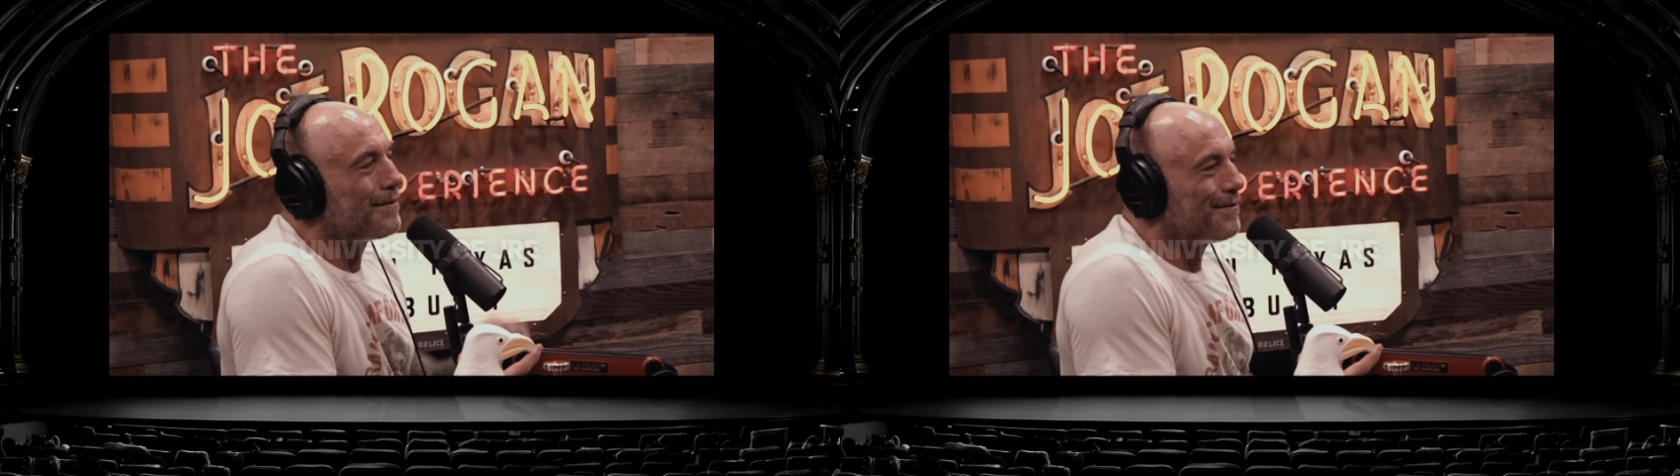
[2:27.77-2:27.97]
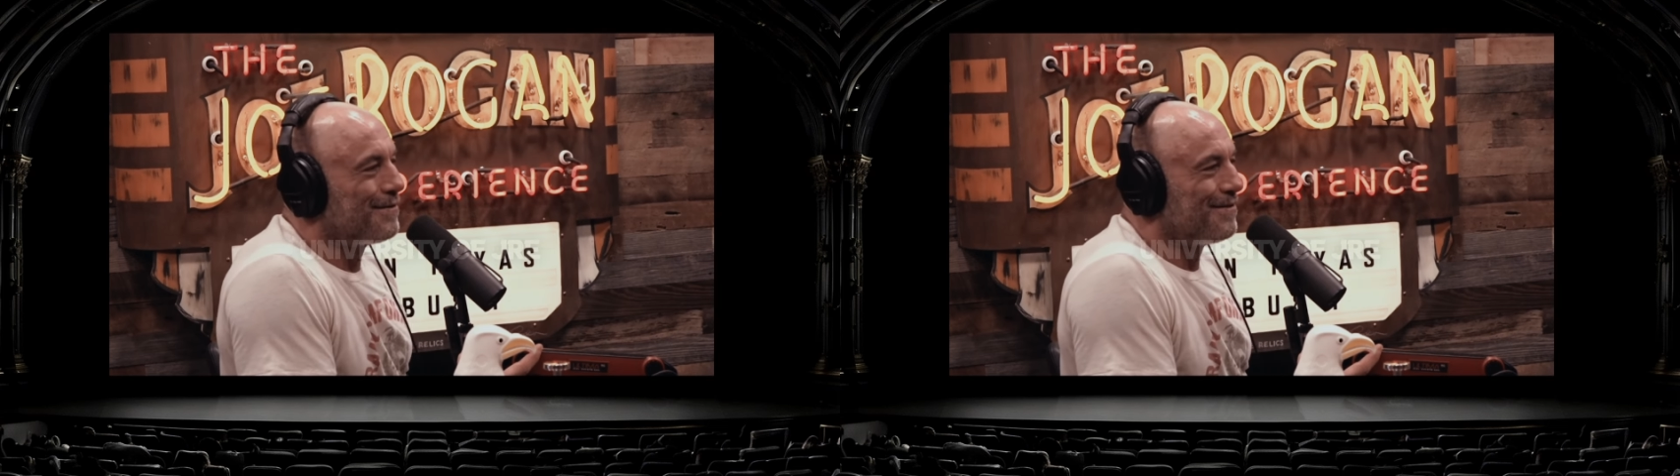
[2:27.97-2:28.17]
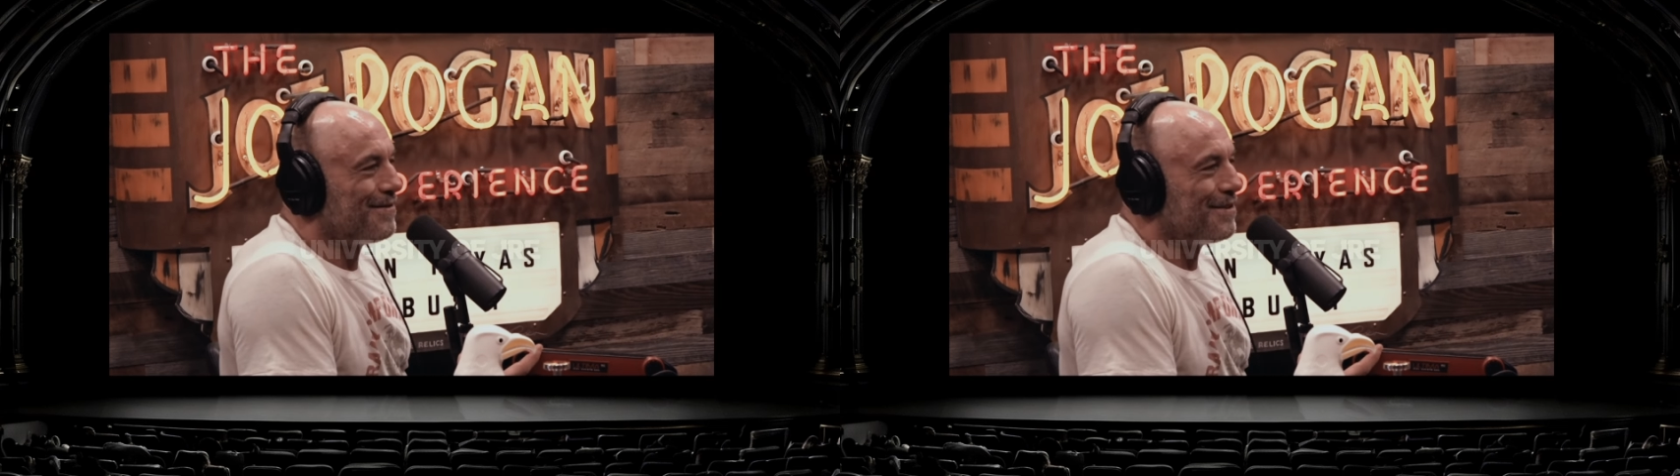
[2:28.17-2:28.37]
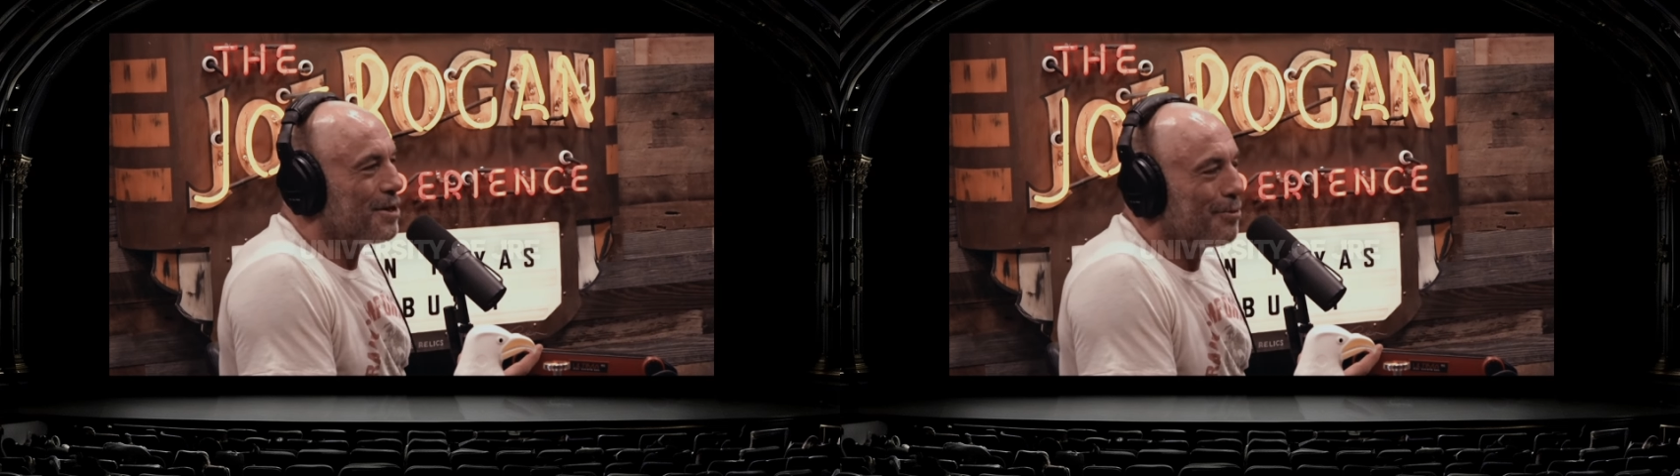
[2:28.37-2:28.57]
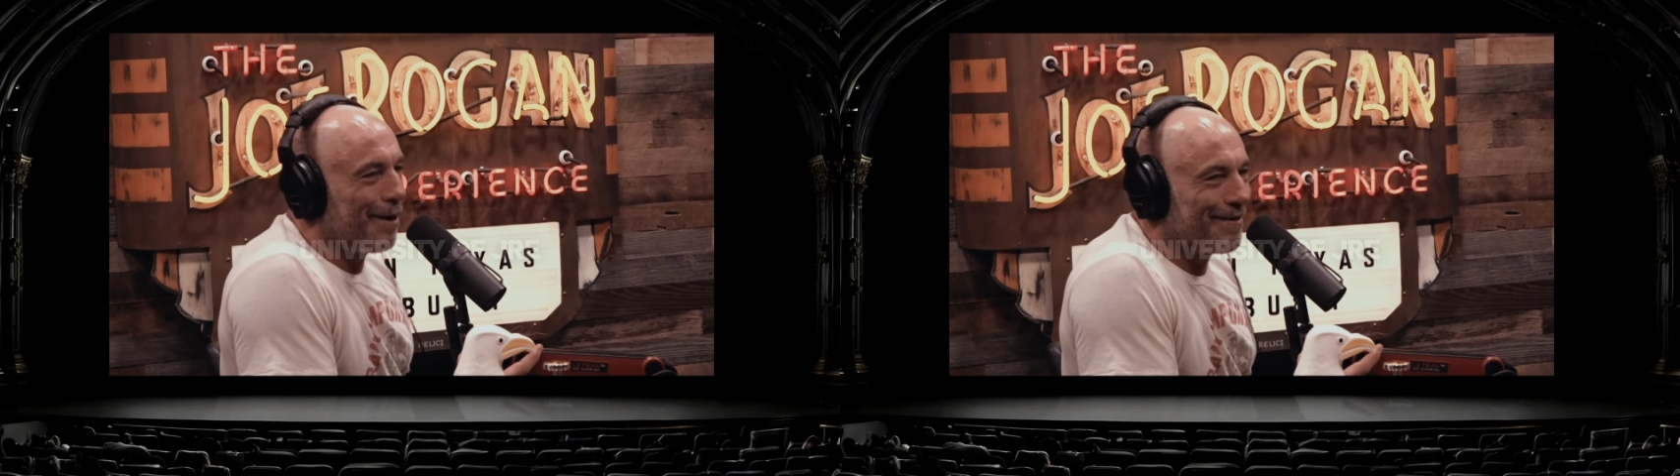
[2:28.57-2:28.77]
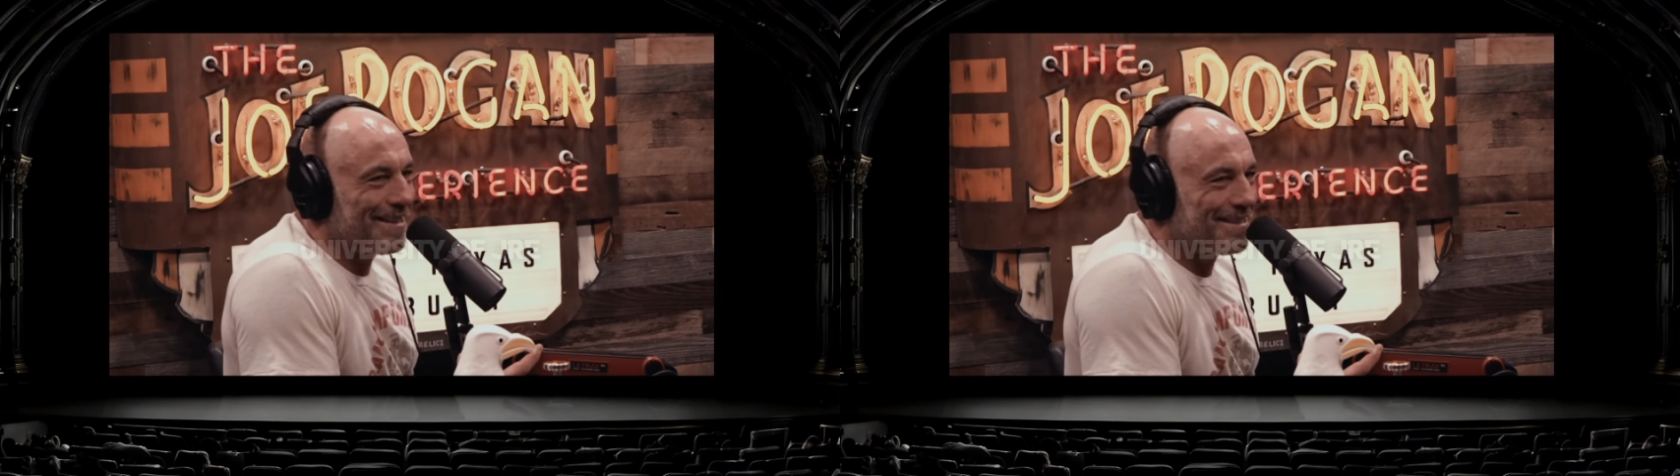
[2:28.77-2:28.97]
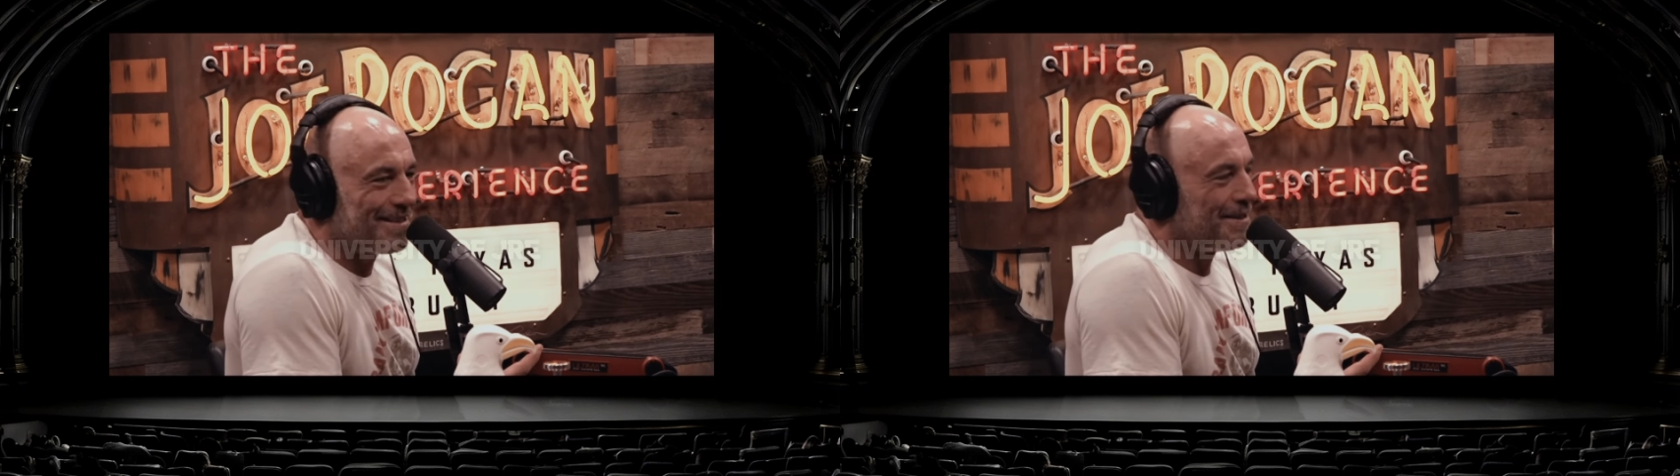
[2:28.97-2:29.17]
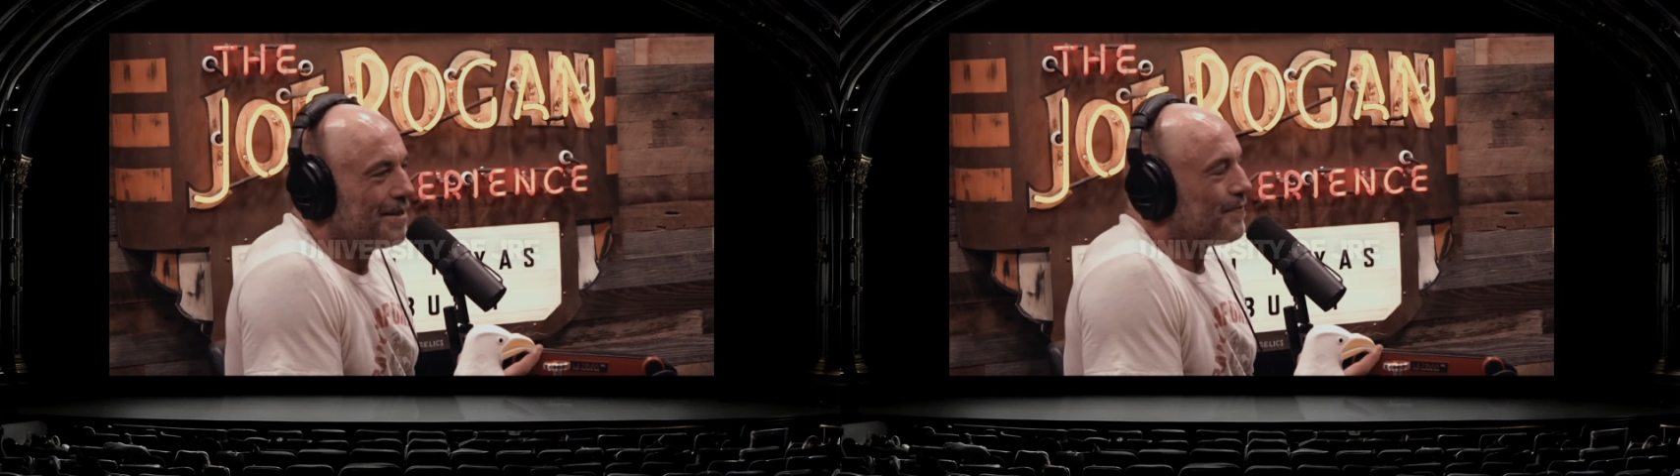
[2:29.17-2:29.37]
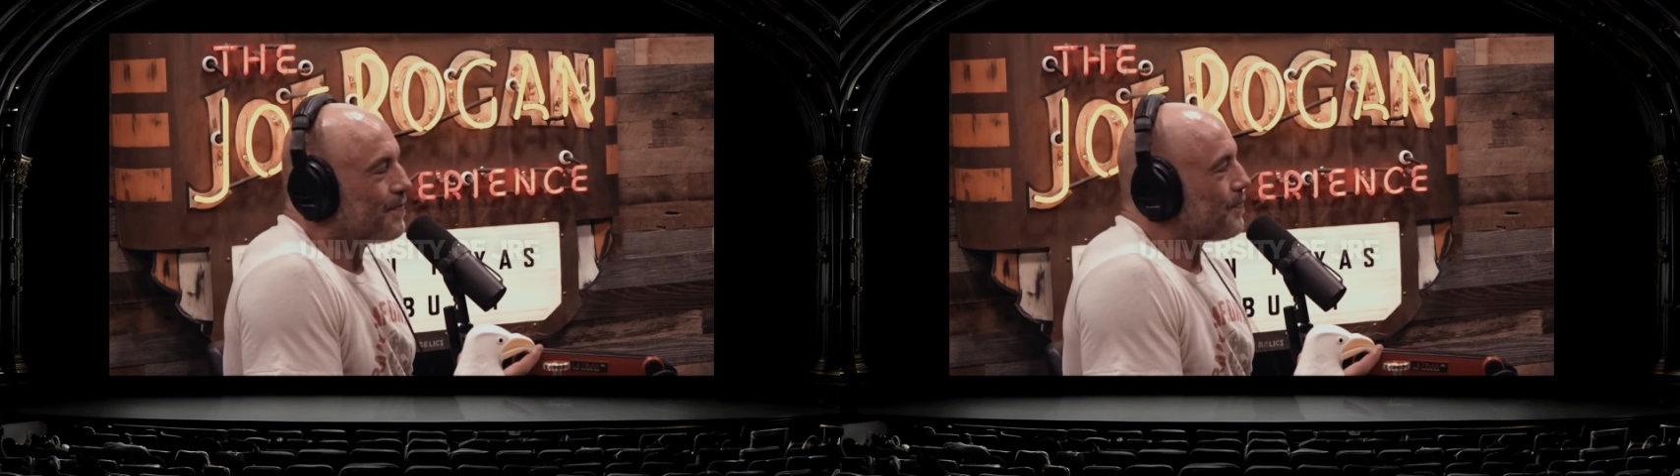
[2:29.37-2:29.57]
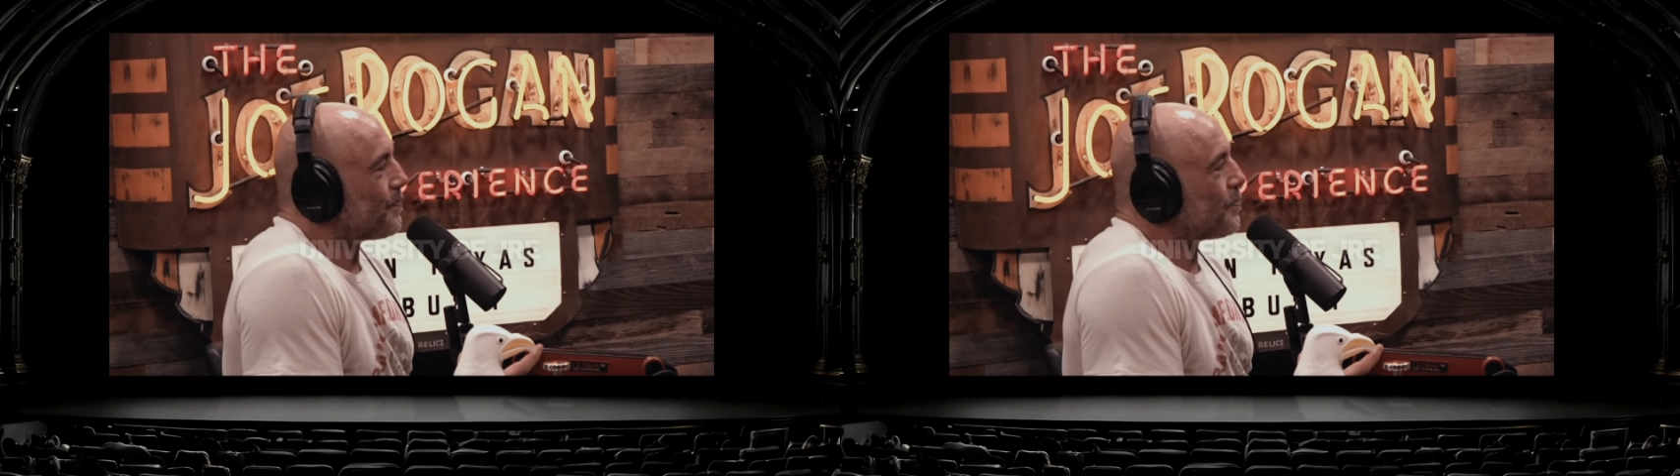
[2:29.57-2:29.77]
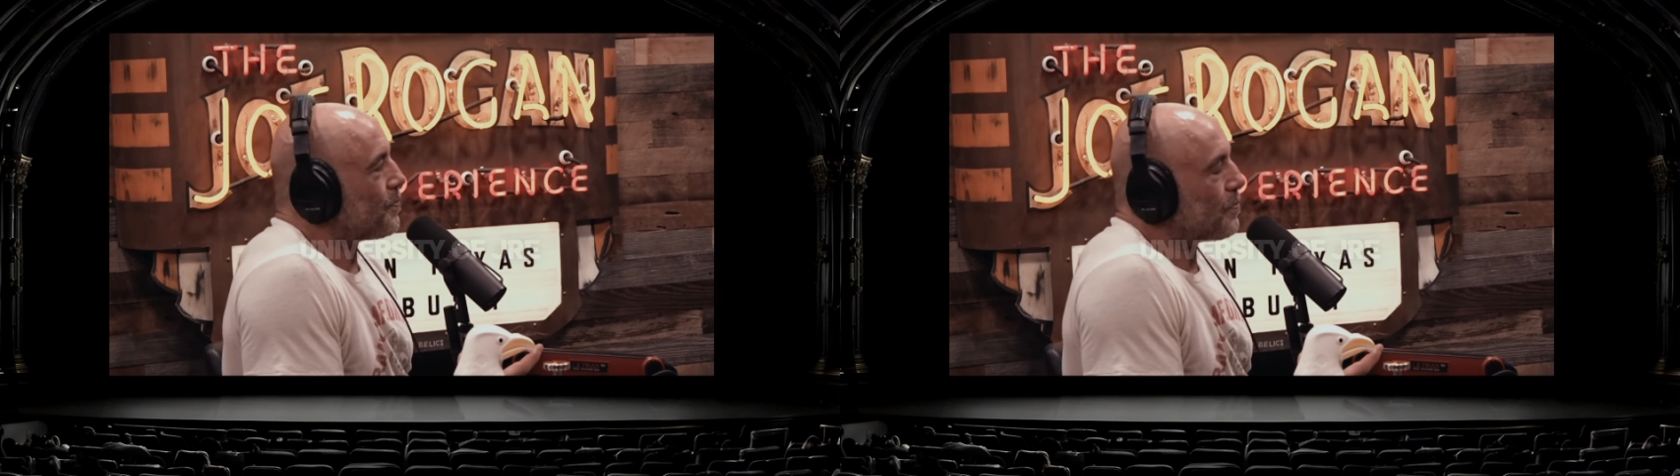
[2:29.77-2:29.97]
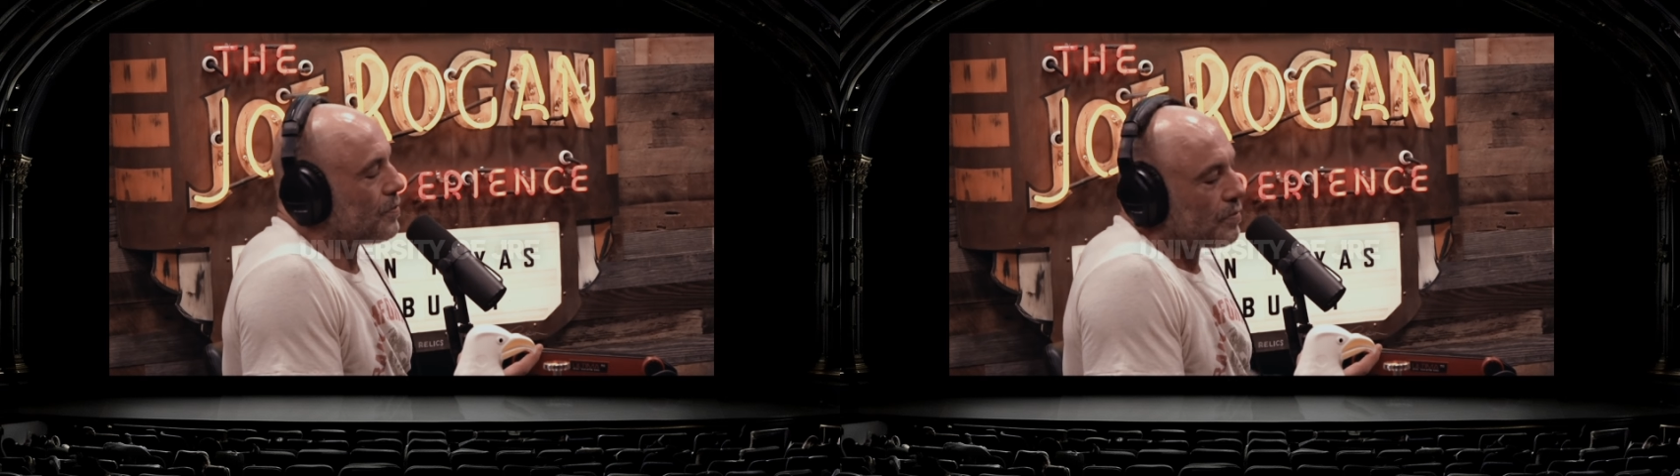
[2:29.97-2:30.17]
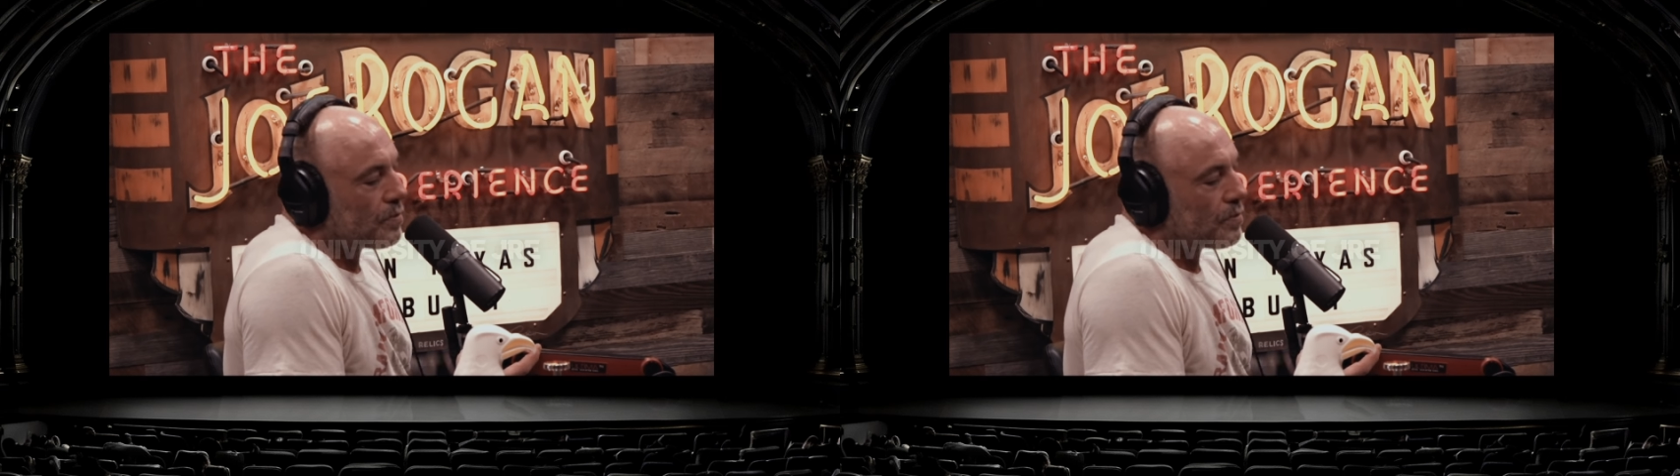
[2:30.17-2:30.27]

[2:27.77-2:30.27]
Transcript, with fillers: yeah, yeah. No worries. Like more efficient is all I mean.